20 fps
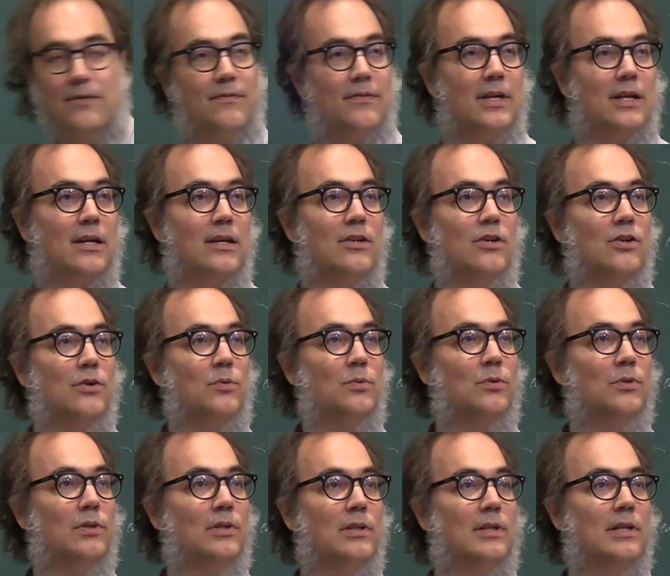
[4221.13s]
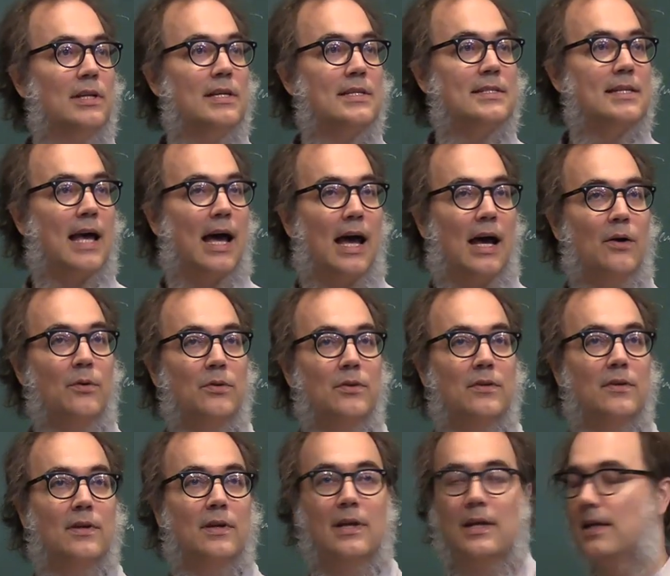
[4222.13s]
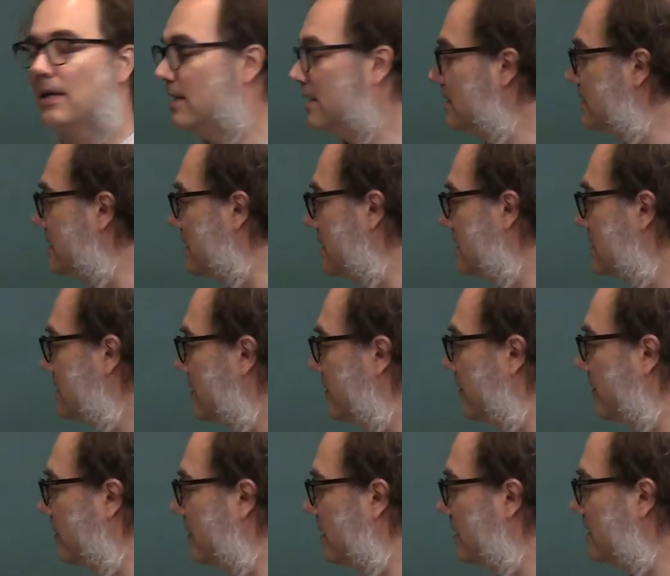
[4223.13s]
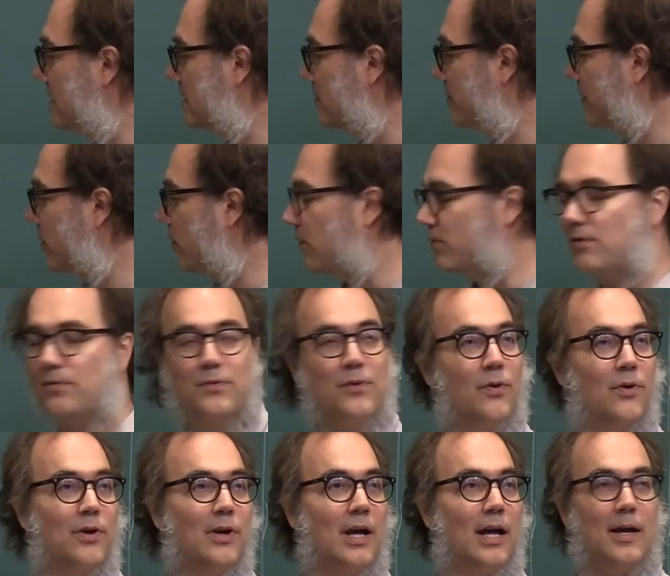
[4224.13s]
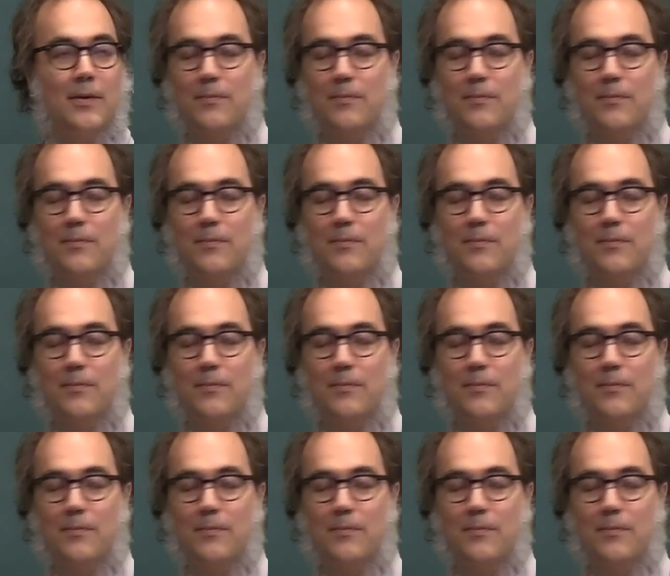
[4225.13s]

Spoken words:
we can rule this out, since this is because of course,